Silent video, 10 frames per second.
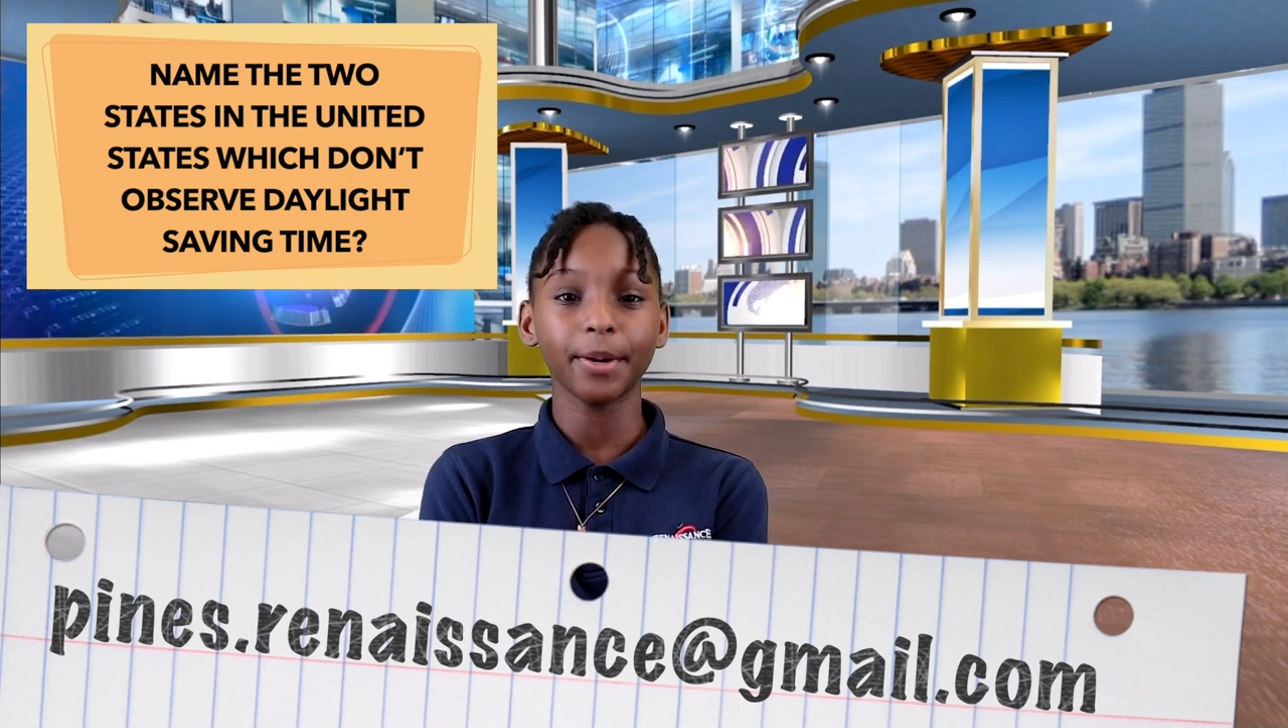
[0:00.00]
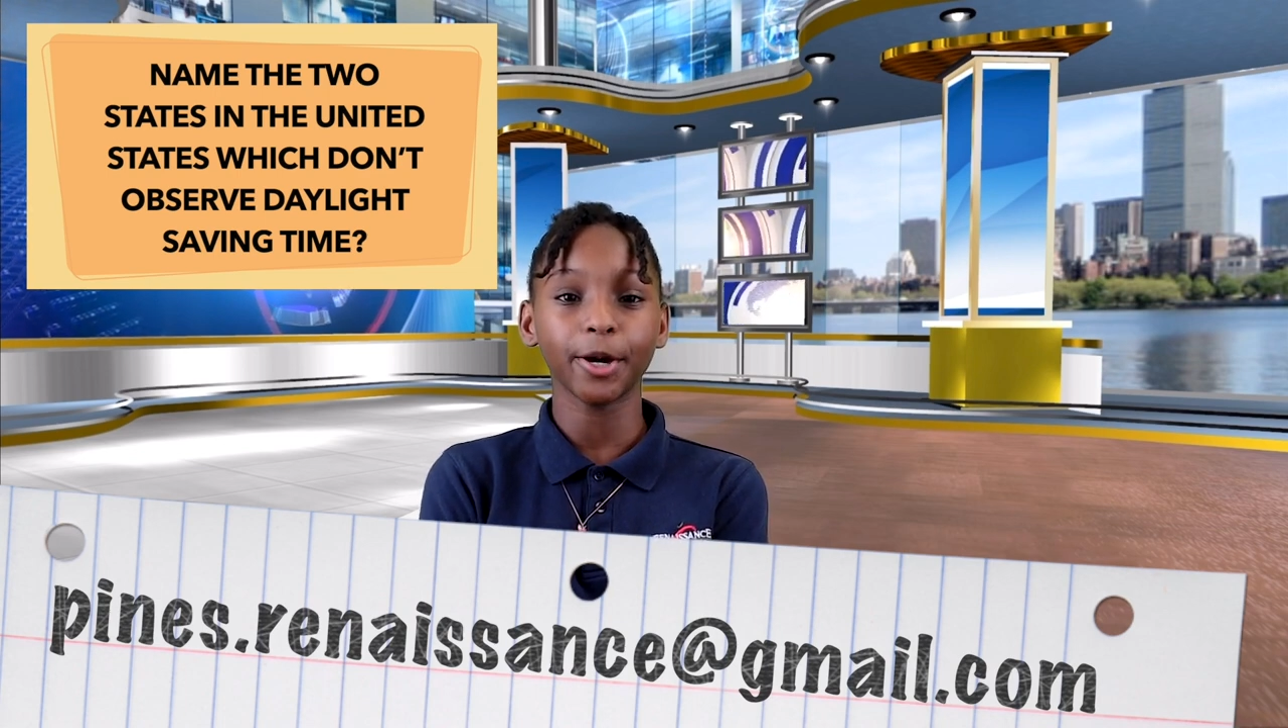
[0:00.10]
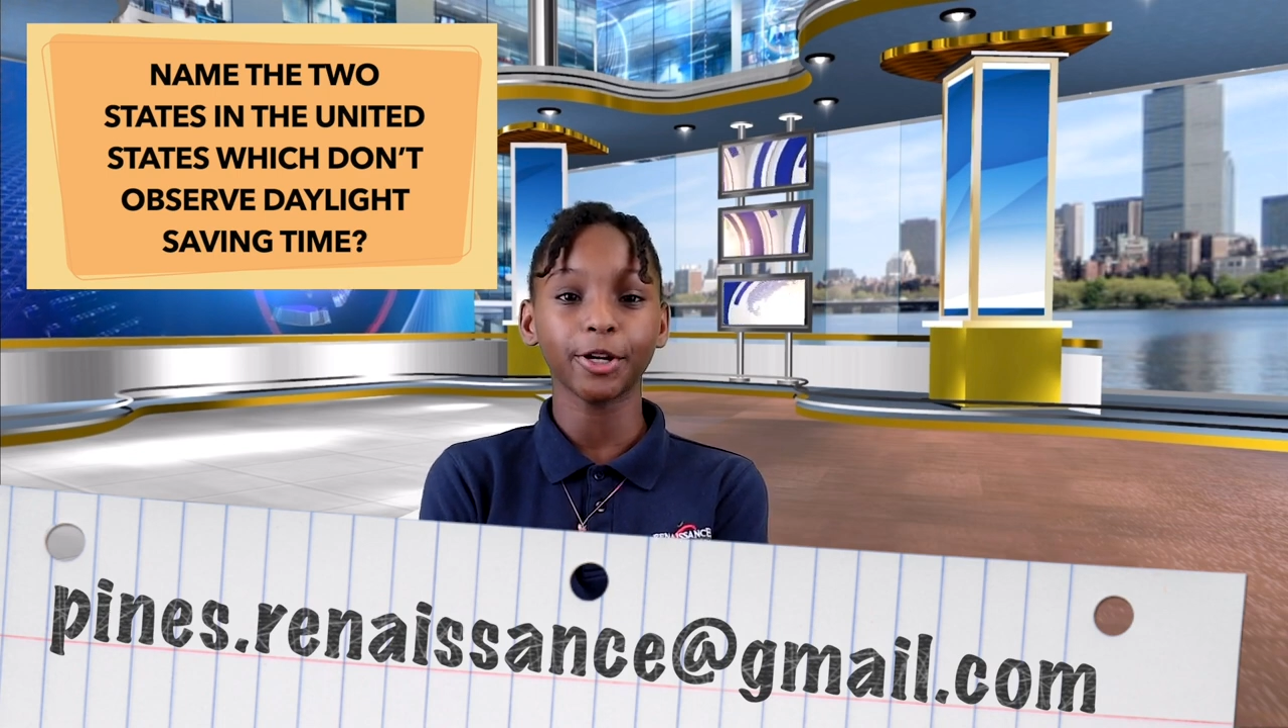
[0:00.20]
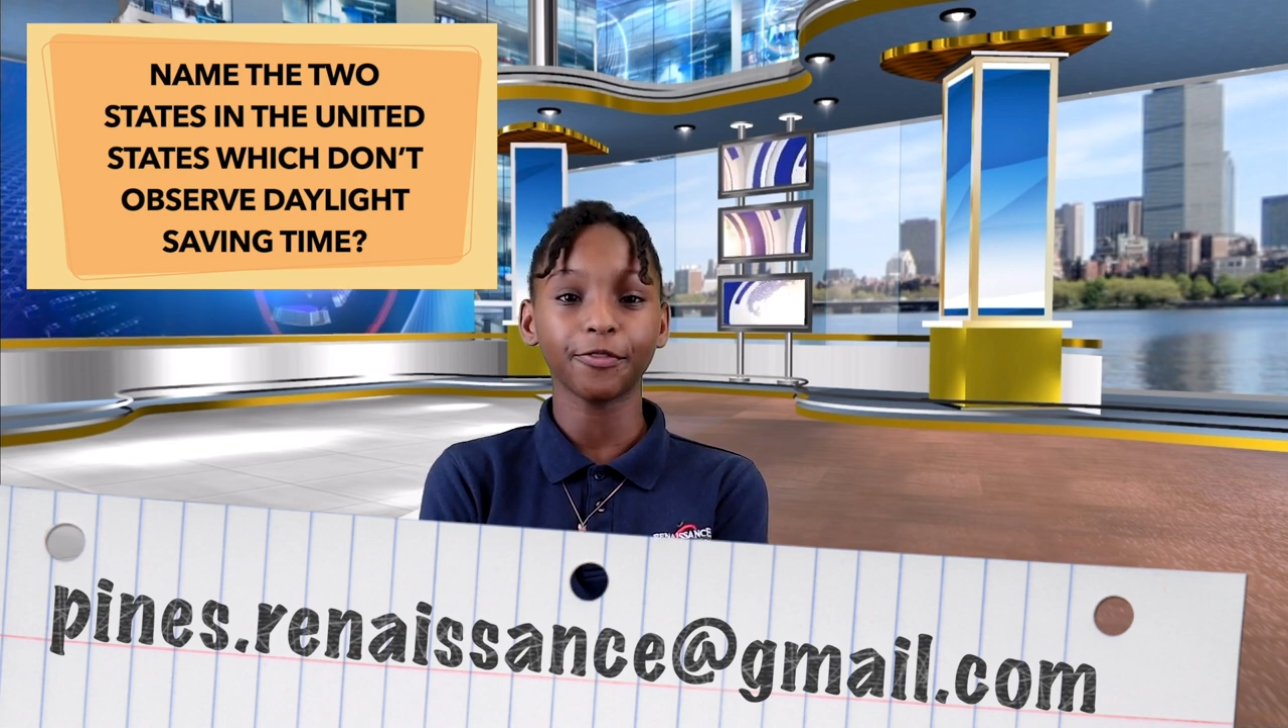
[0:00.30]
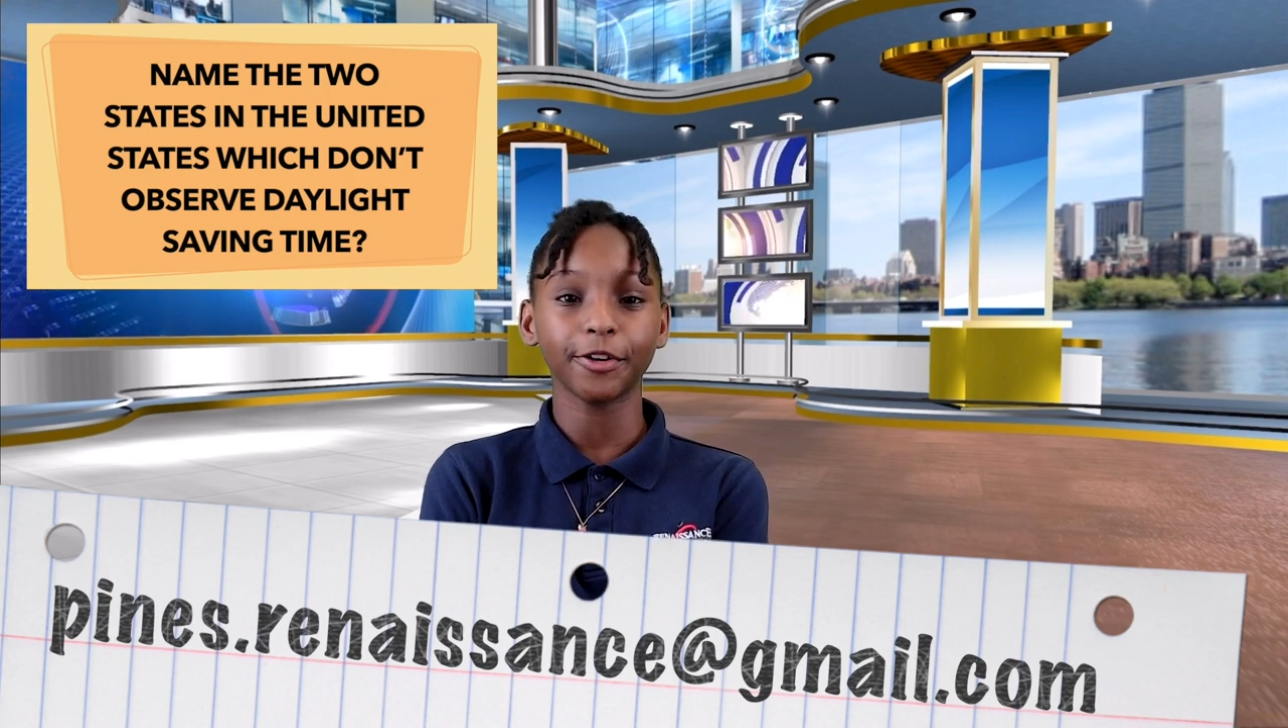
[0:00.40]
in
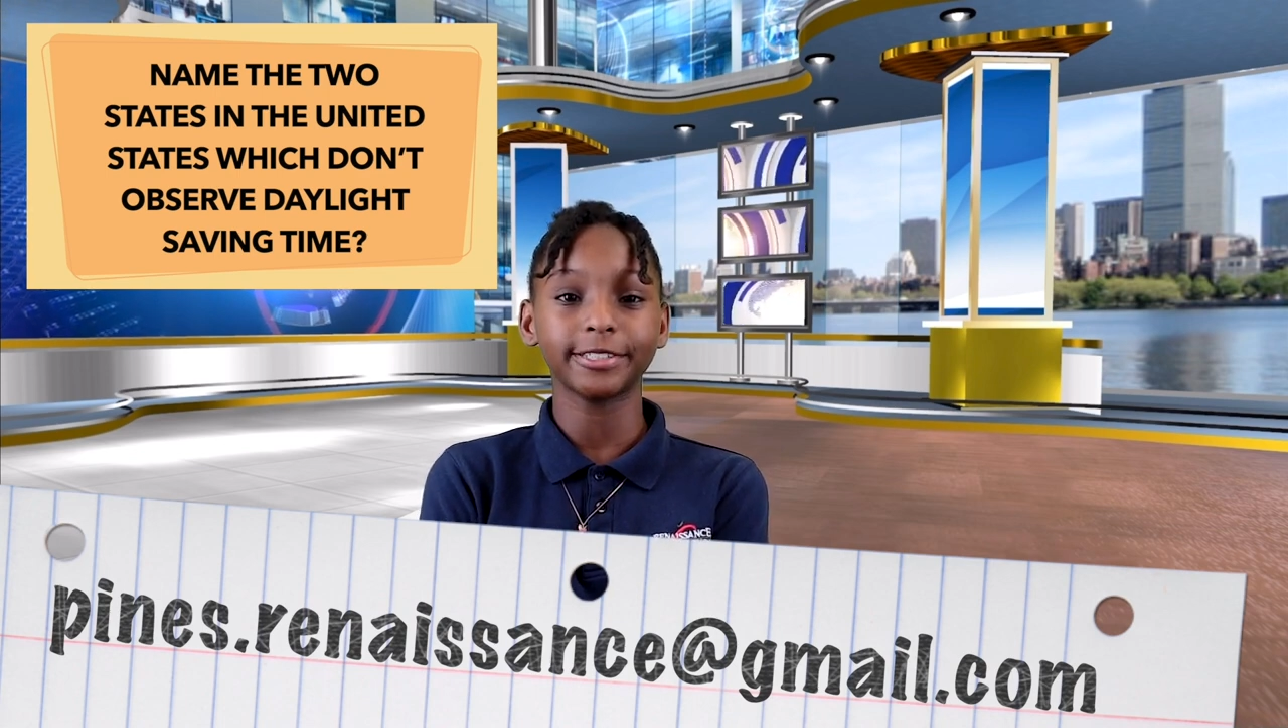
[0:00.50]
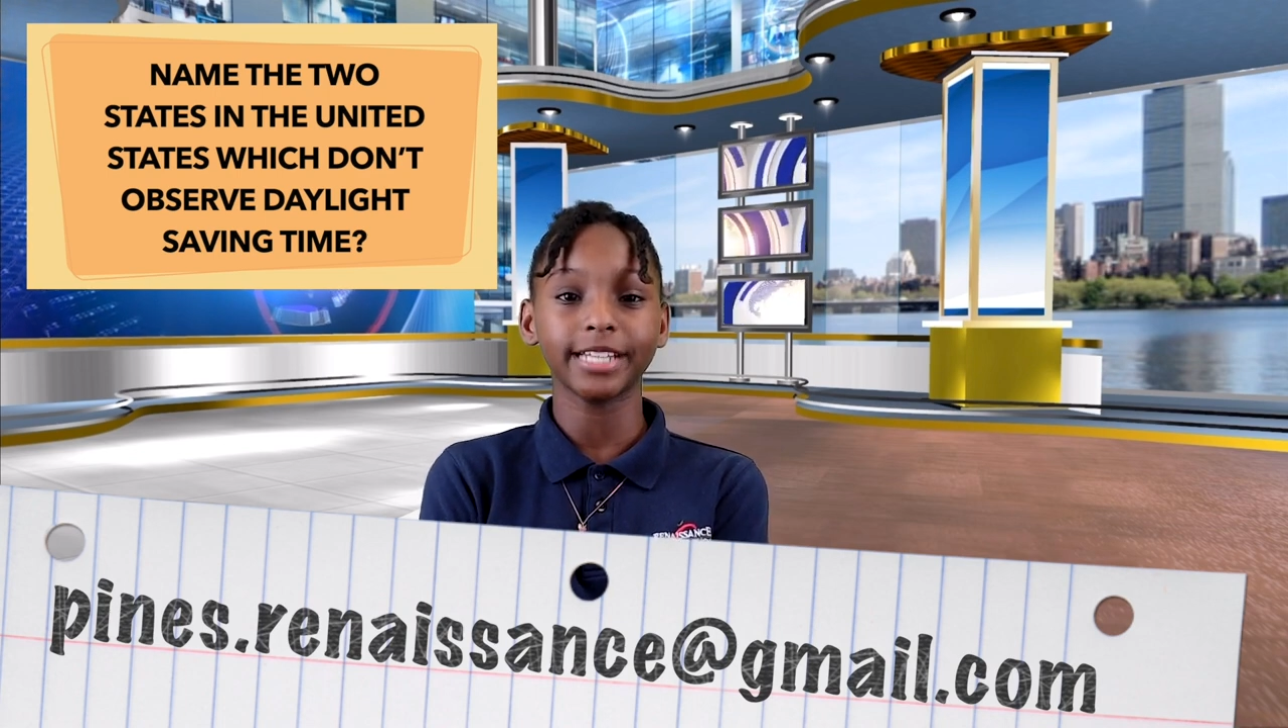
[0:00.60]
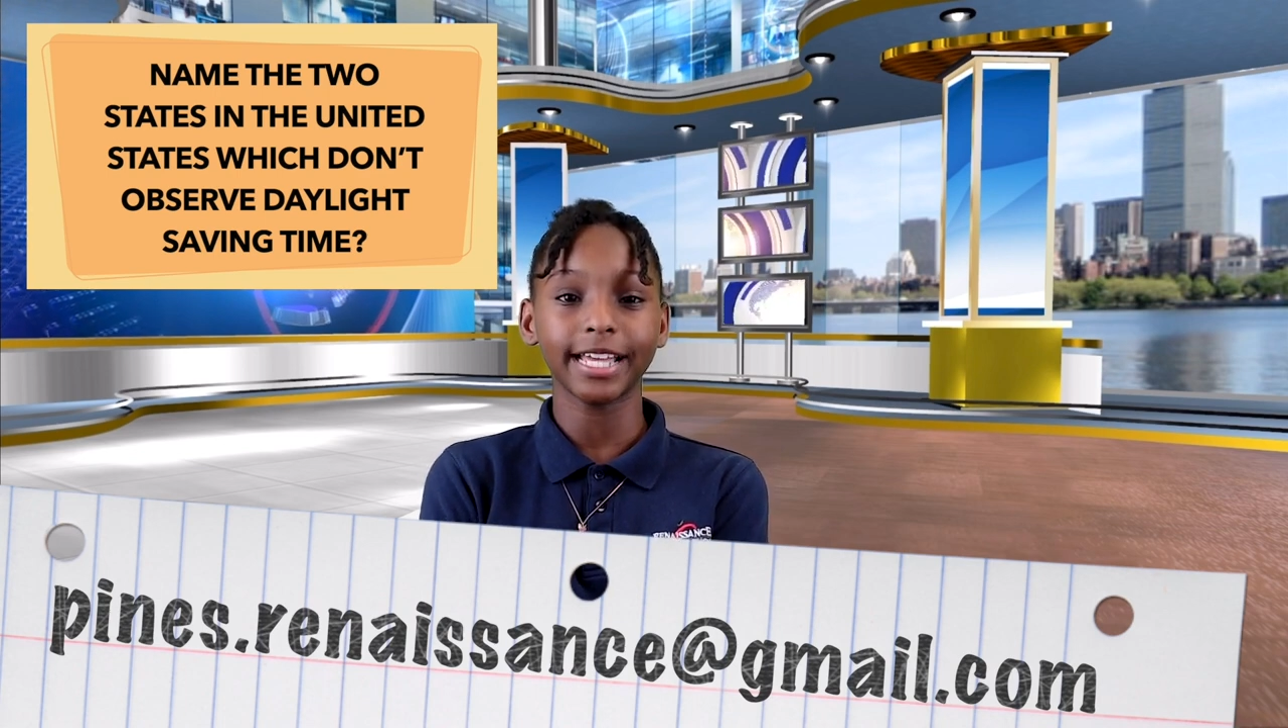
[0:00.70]
order for your